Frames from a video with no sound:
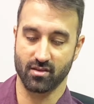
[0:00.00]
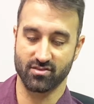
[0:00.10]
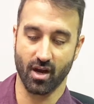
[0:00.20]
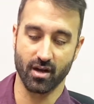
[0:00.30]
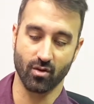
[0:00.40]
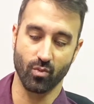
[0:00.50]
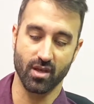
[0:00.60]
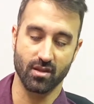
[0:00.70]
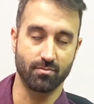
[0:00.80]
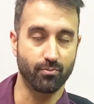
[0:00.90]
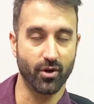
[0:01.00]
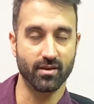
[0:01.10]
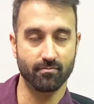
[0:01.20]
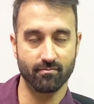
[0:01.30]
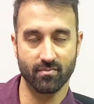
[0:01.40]
starting with
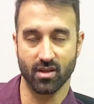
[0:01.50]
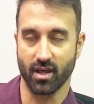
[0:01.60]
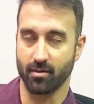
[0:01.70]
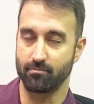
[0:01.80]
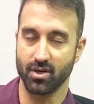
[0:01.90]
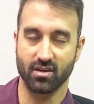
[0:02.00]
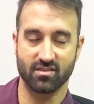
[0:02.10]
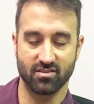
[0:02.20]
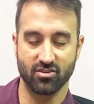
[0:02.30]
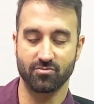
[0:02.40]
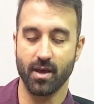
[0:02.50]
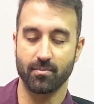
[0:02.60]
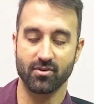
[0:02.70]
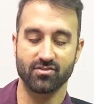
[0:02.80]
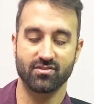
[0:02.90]
print, like books,
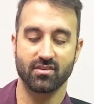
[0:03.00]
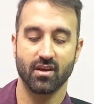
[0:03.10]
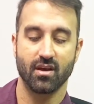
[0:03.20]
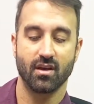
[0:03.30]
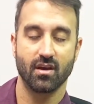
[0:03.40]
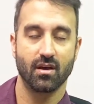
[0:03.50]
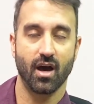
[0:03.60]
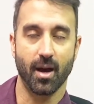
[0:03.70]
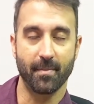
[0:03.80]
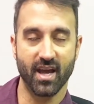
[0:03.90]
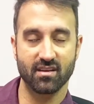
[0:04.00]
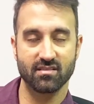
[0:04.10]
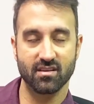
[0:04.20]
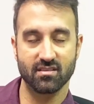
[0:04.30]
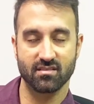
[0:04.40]
newspapers,
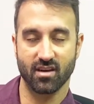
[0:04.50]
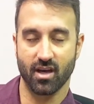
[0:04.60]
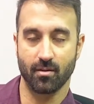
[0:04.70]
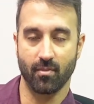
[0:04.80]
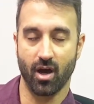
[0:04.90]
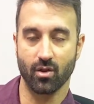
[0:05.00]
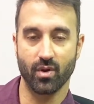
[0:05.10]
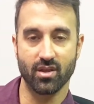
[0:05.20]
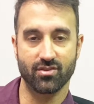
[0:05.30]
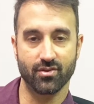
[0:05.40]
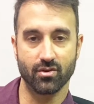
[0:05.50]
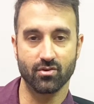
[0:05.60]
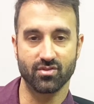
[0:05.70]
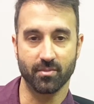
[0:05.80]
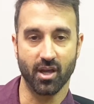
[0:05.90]
magazines, all the way
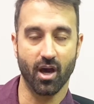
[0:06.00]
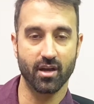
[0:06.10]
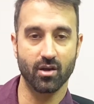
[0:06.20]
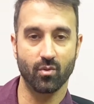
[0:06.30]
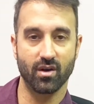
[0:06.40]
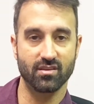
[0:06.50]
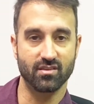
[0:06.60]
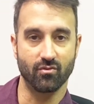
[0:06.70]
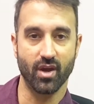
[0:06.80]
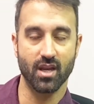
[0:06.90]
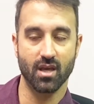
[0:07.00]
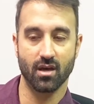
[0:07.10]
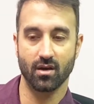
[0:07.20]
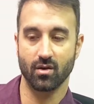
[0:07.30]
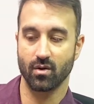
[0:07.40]
through some of the audio ones and
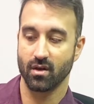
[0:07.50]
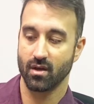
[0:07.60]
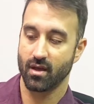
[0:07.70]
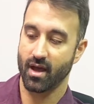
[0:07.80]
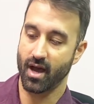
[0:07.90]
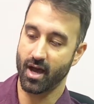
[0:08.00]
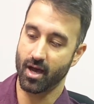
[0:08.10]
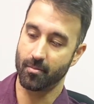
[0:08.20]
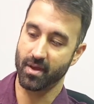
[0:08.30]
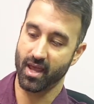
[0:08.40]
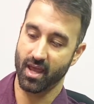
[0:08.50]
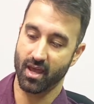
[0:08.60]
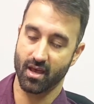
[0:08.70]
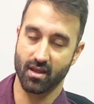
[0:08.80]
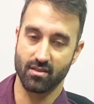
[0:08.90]
radio
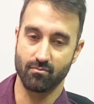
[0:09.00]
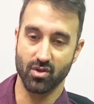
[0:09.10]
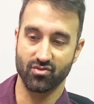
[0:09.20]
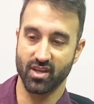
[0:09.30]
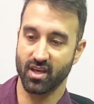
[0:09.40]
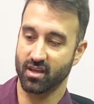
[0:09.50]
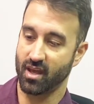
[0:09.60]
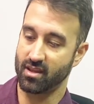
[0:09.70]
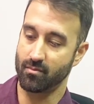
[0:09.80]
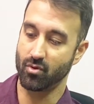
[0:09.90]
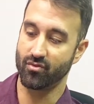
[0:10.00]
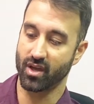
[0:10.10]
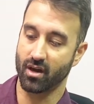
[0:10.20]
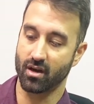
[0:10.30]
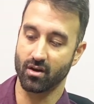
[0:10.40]
and music, and then
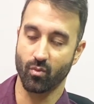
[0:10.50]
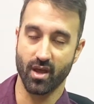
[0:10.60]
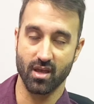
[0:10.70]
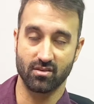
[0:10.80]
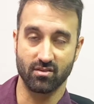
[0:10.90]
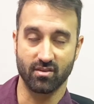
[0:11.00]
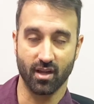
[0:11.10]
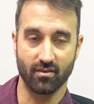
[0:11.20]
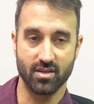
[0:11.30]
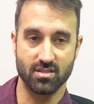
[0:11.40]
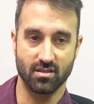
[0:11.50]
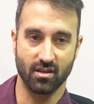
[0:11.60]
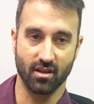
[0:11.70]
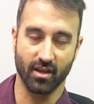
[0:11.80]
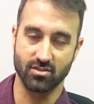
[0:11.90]
moving our way to television,
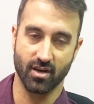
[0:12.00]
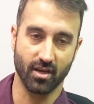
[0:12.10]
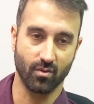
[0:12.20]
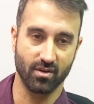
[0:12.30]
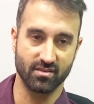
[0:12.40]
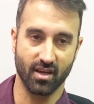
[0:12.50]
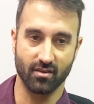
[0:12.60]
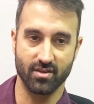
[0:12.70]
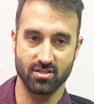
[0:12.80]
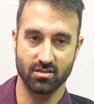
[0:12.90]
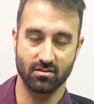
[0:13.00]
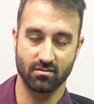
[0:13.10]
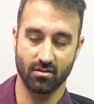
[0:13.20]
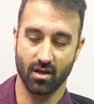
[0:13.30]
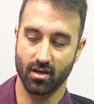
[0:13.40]
the electronic one, television,